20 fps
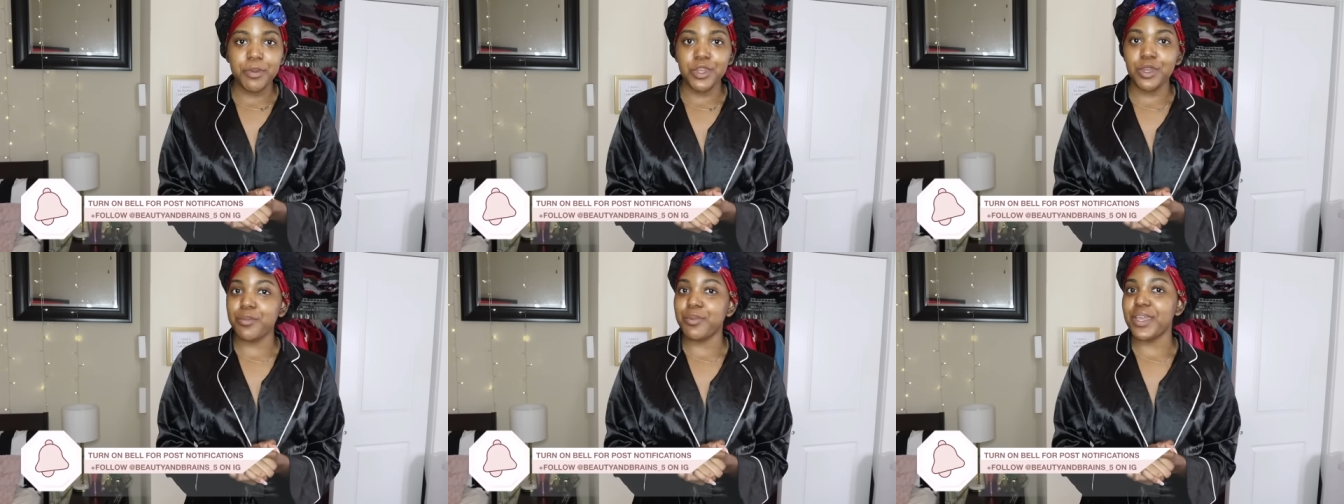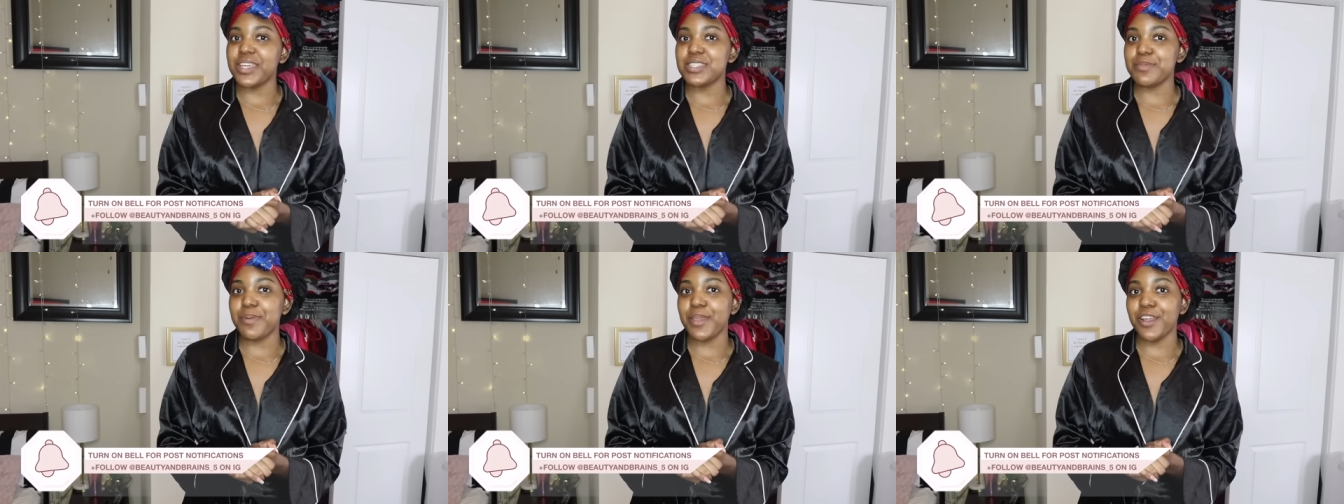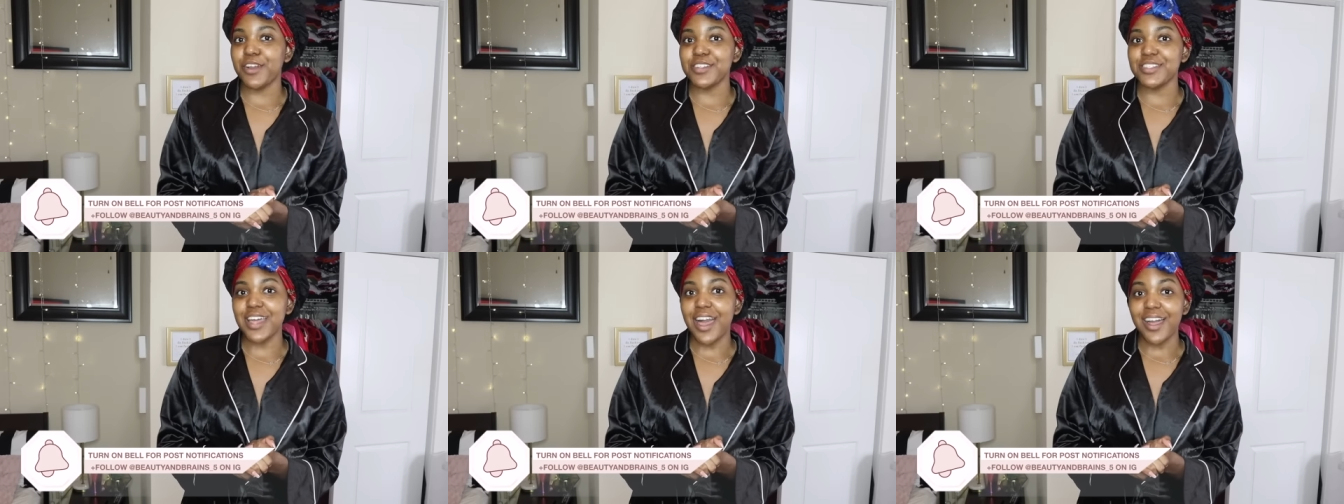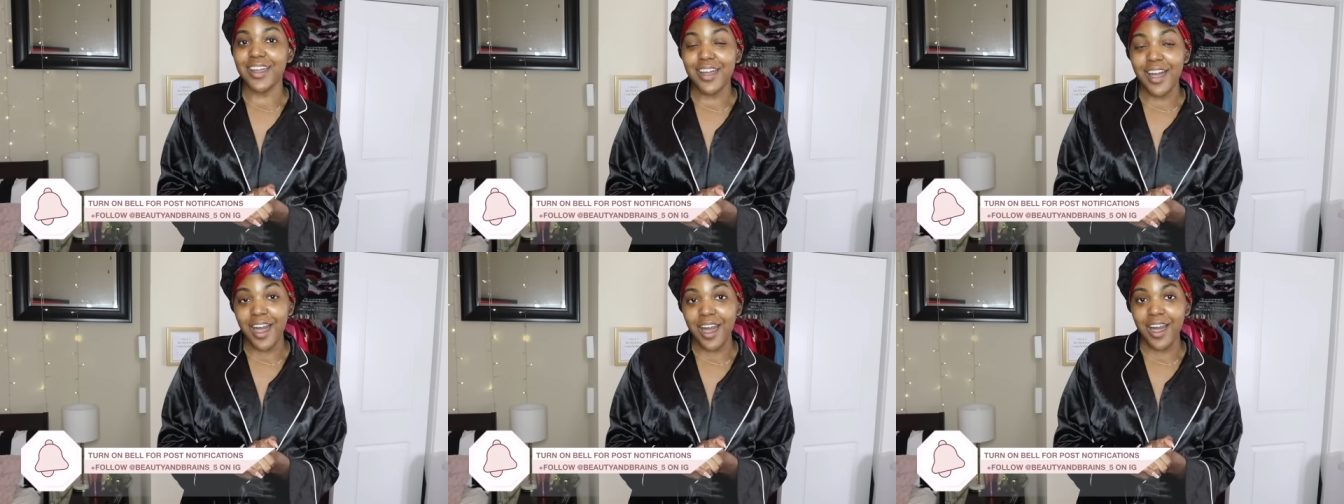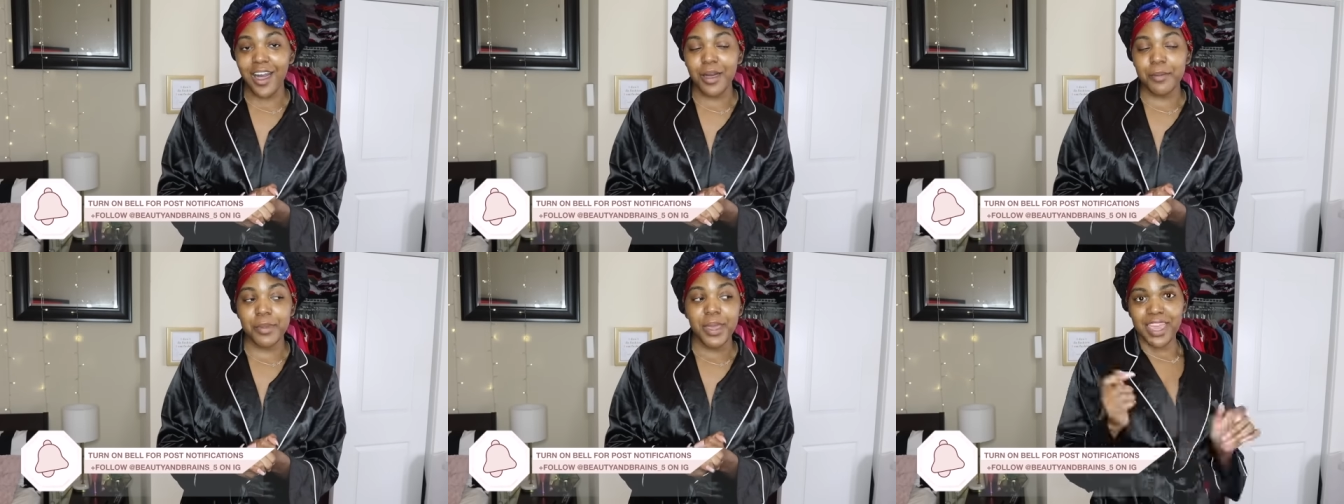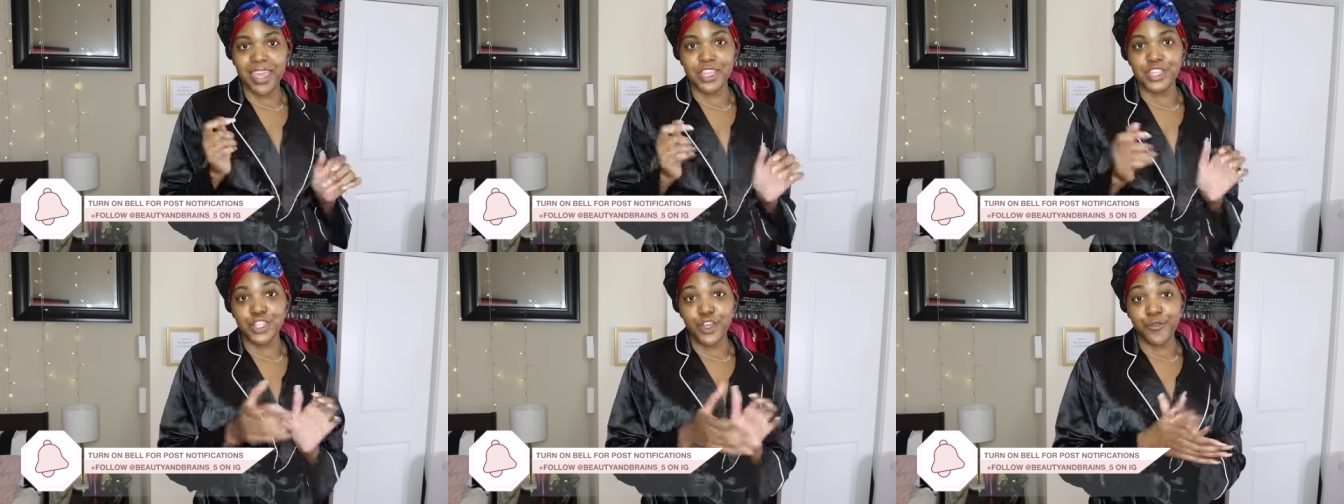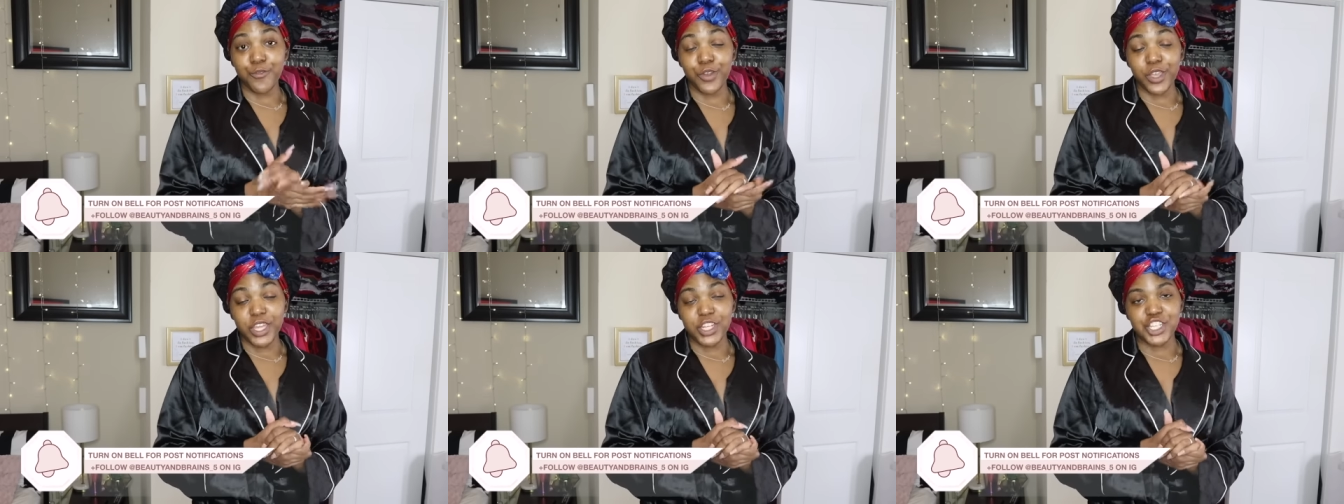BeautyandBrainsApparel.com.
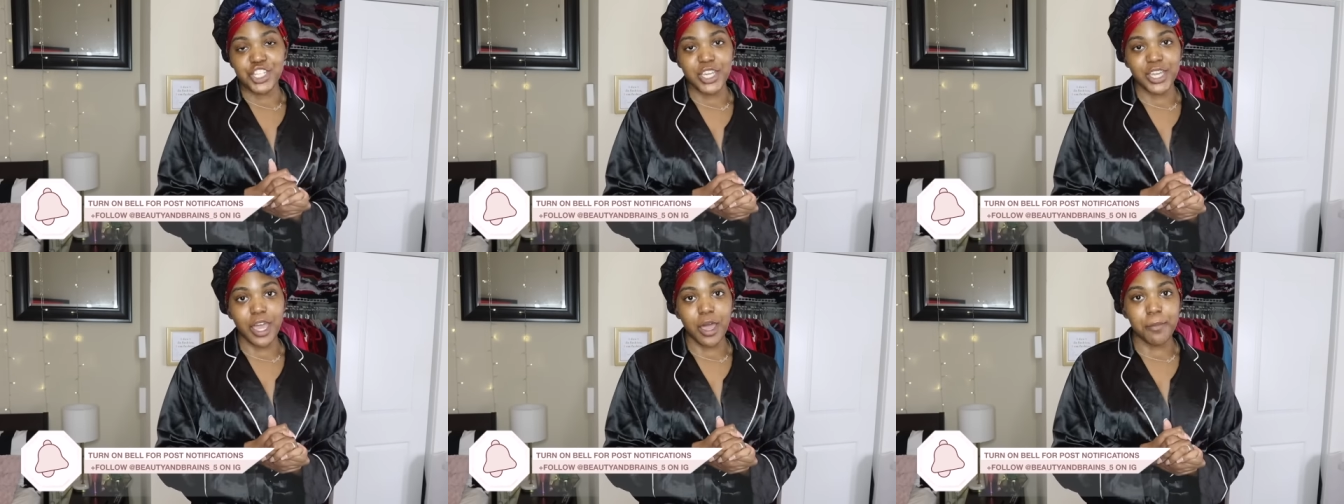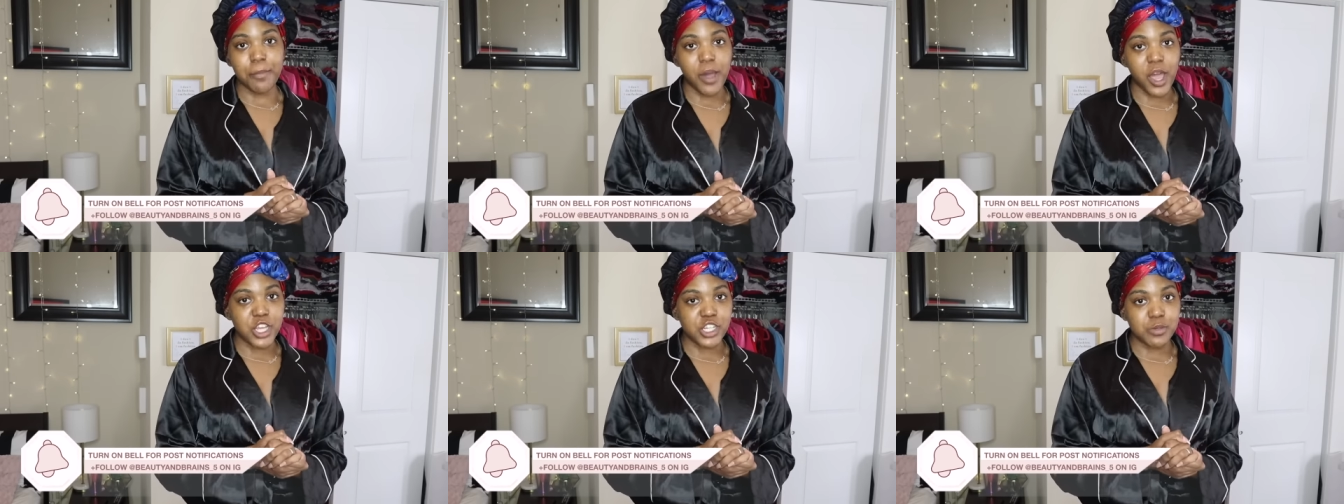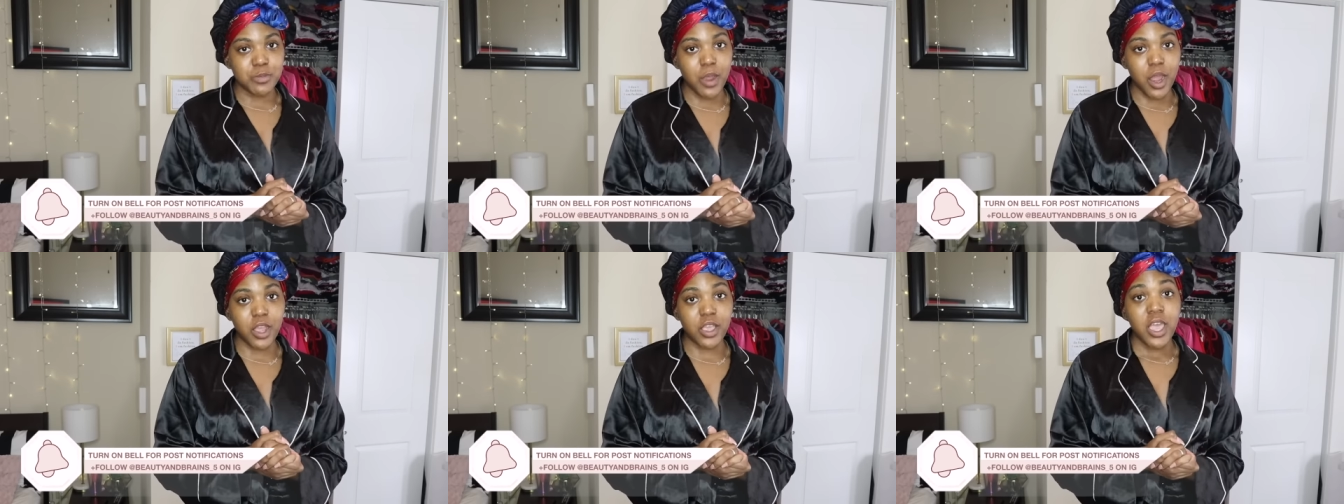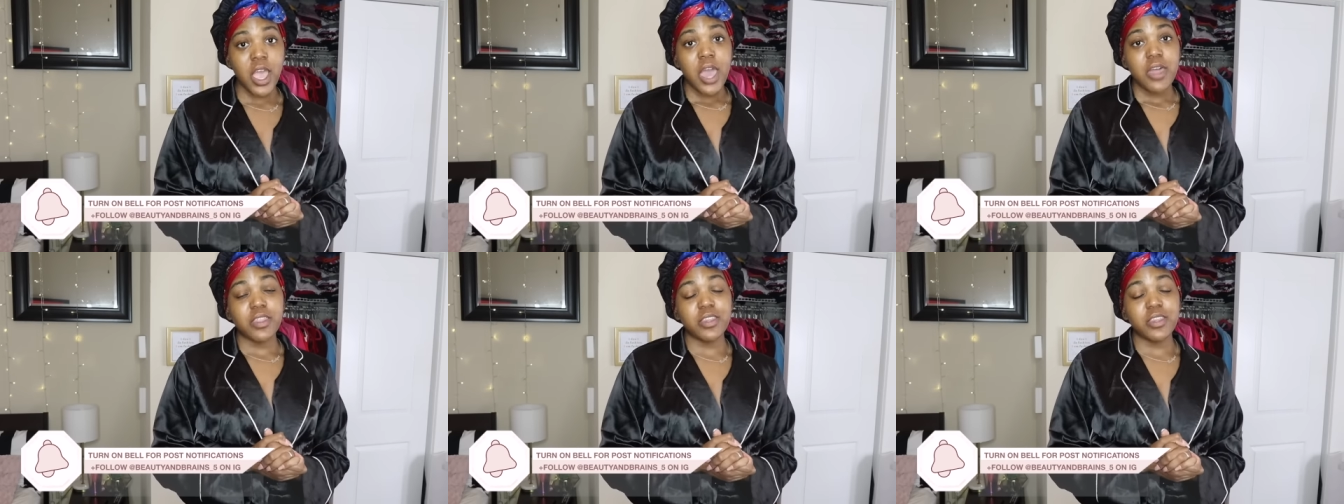Don't forget to check out Poshmark.